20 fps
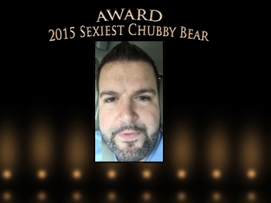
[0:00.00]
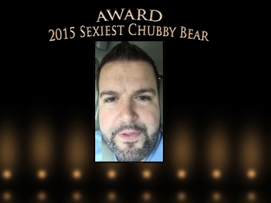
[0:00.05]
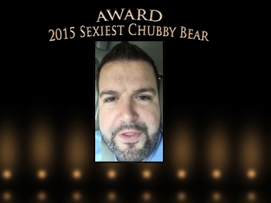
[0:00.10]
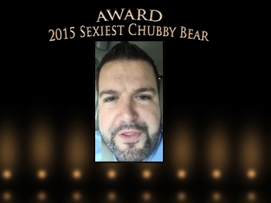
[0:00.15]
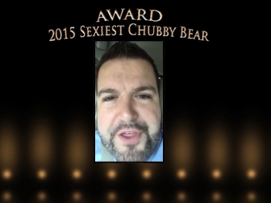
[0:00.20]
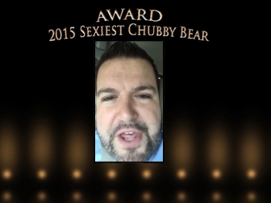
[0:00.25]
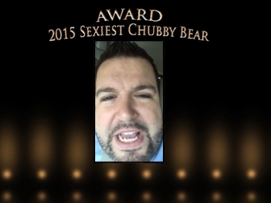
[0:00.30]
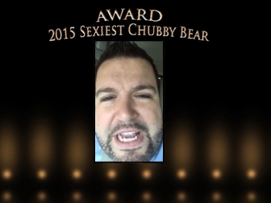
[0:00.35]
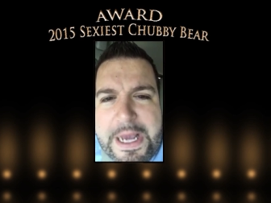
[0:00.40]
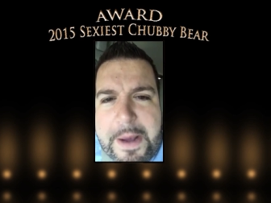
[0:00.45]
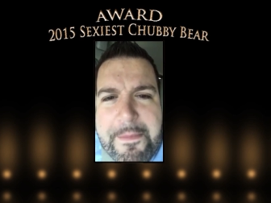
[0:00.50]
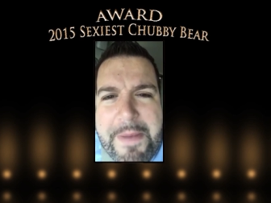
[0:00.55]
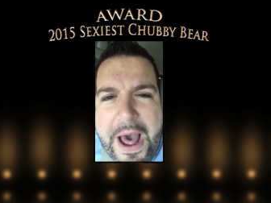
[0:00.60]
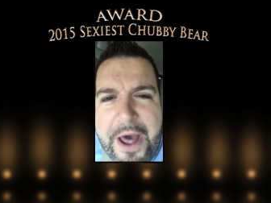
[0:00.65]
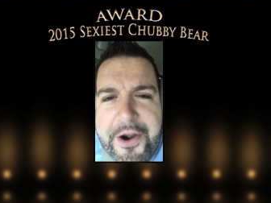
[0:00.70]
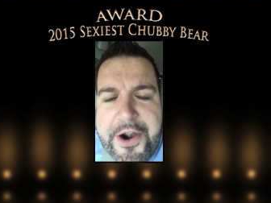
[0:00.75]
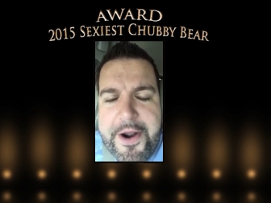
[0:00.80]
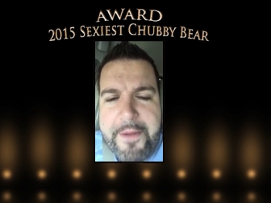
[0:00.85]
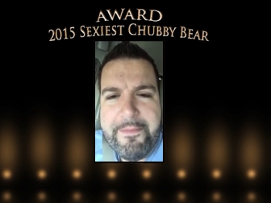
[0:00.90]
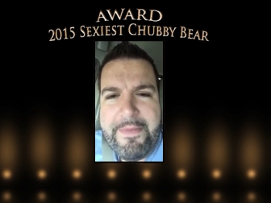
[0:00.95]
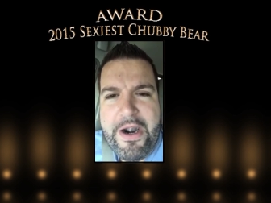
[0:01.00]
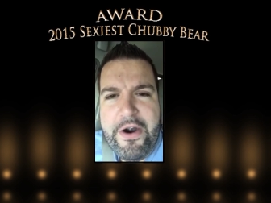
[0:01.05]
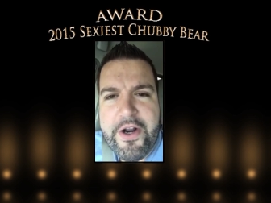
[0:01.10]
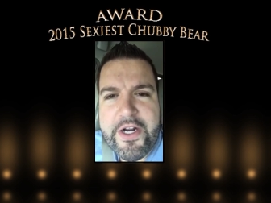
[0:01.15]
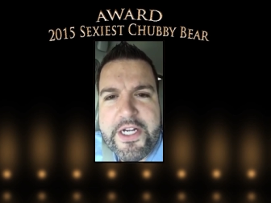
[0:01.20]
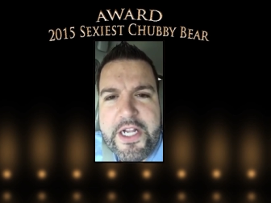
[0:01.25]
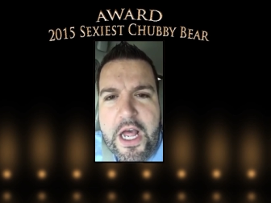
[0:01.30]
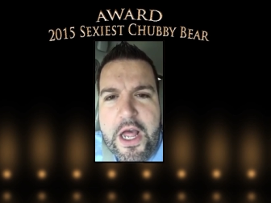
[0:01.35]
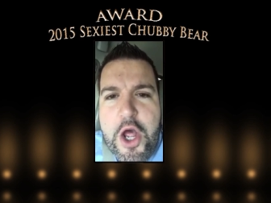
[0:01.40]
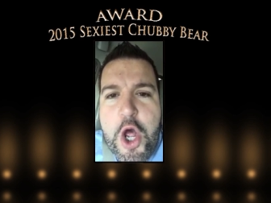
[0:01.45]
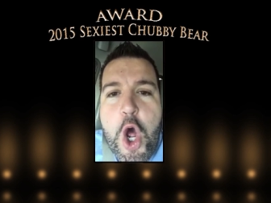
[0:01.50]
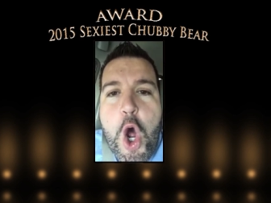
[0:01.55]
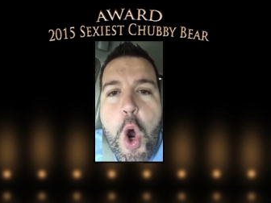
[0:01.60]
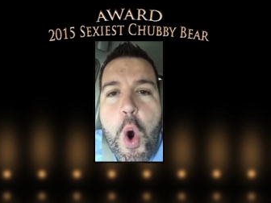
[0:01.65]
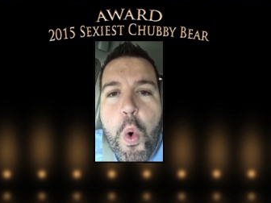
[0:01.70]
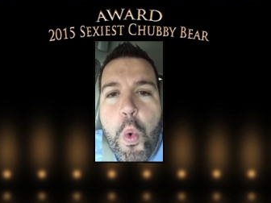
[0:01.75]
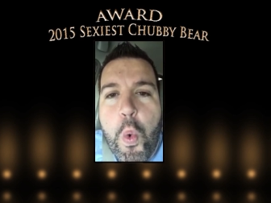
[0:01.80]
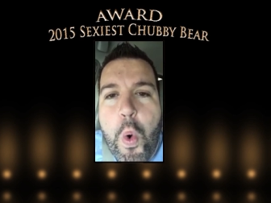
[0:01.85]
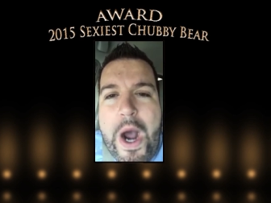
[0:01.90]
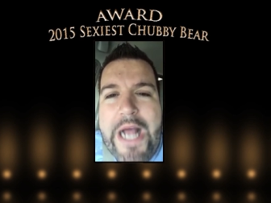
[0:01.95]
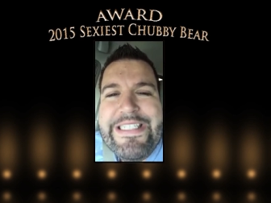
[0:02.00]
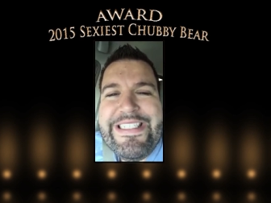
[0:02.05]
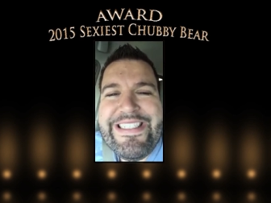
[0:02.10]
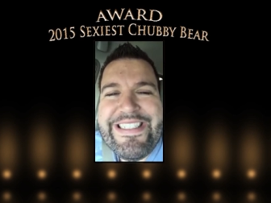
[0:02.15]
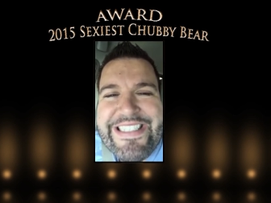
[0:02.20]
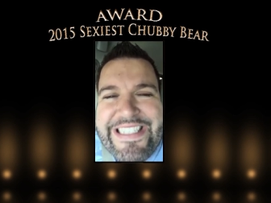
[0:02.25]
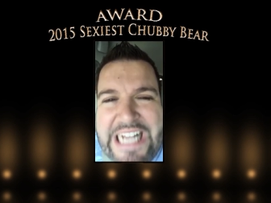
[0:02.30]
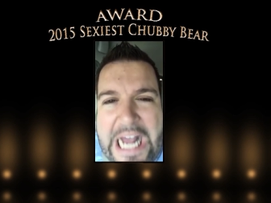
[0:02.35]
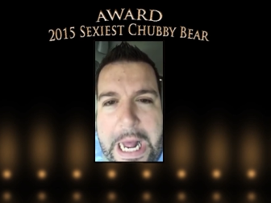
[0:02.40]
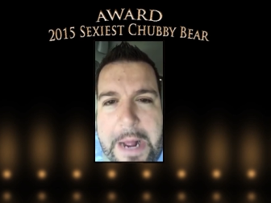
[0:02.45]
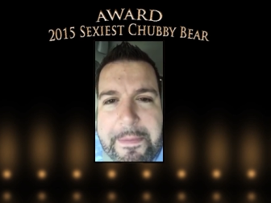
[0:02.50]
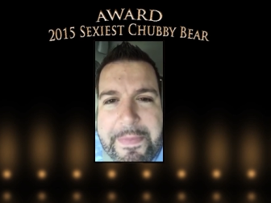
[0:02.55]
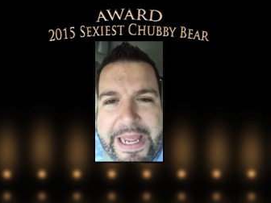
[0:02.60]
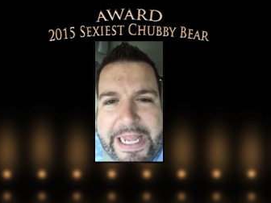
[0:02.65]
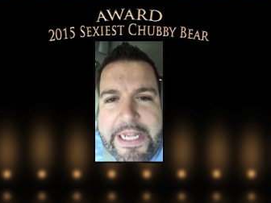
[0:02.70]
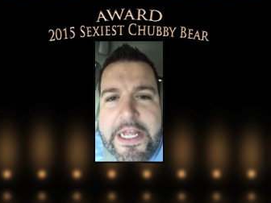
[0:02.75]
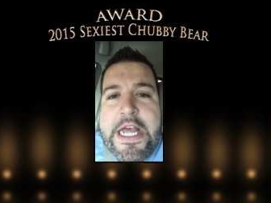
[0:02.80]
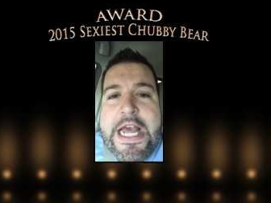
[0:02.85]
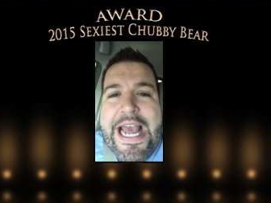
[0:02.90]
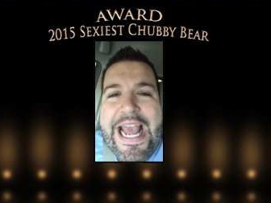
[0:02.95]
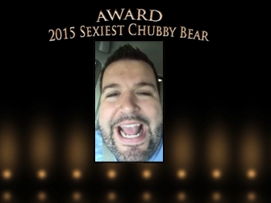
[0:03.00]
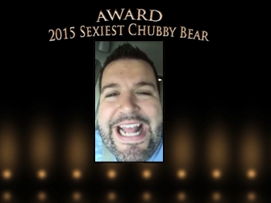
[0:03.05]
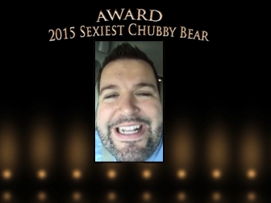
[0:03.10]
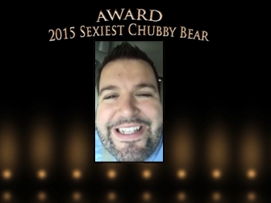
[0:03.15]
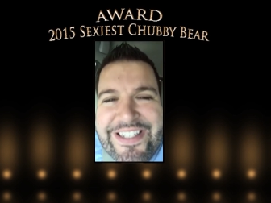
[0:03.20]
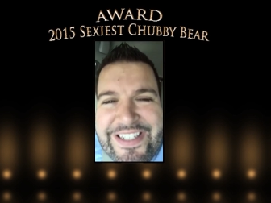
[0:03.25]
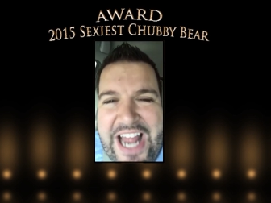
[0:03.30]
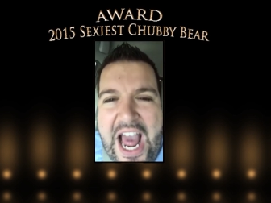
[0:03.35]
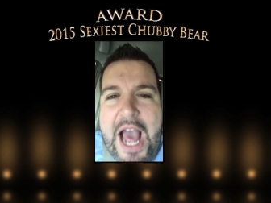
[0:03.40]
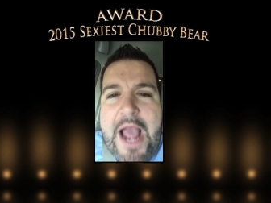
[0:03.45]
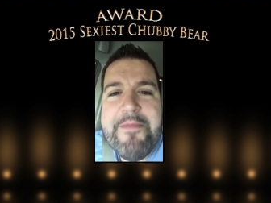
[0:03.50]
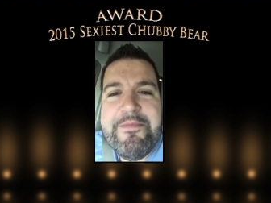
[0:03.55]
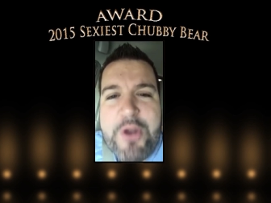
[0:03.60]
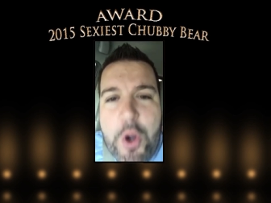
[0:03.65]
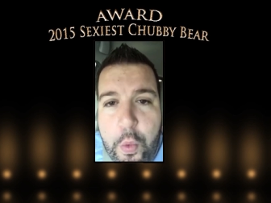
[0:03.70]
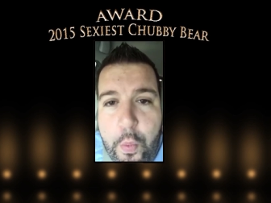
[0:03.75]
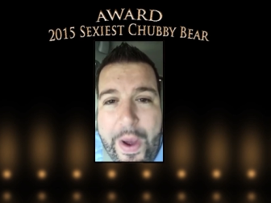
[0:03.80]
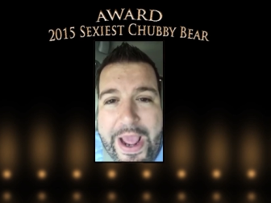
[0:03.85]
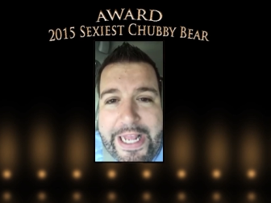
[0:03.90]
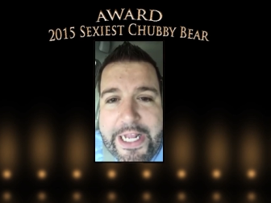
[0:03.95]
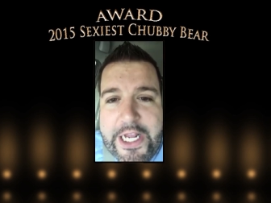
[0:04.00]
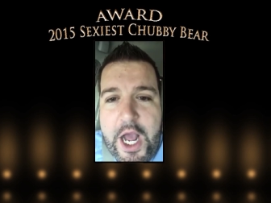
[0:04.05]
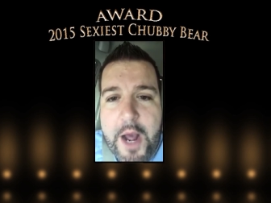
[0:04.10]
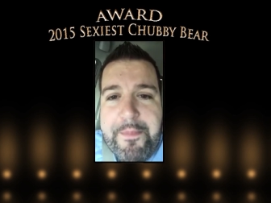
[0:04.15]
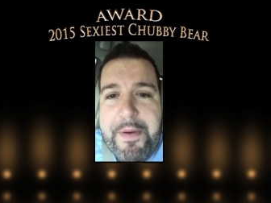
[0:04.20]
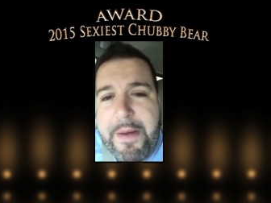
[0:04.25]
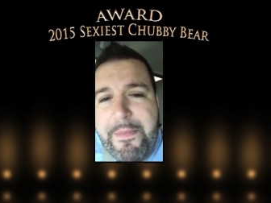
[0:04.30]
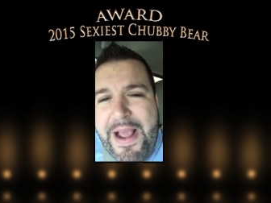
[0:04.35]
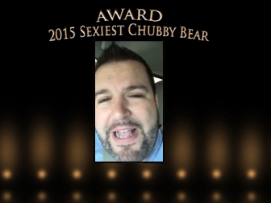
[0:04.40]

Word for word: Think about it, America. What's coming? It's time to wake up. I'm